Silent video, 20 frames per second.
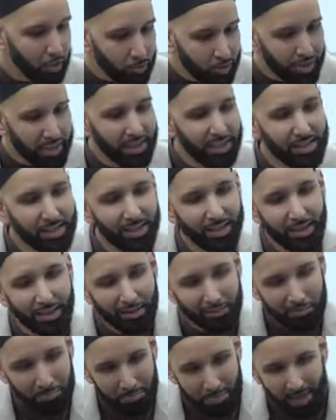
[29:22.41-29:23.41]
you need to
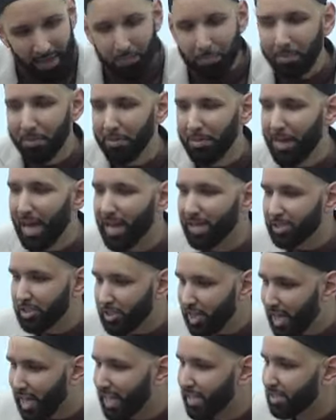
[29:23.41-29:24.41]
give people
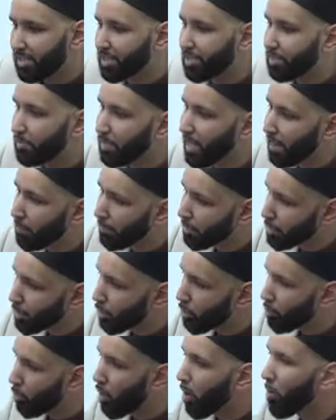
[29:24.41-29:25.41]
that chance to be able
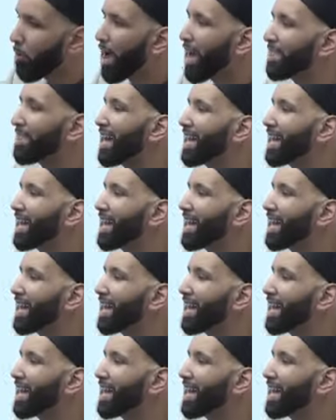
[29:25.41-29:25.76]
to grow,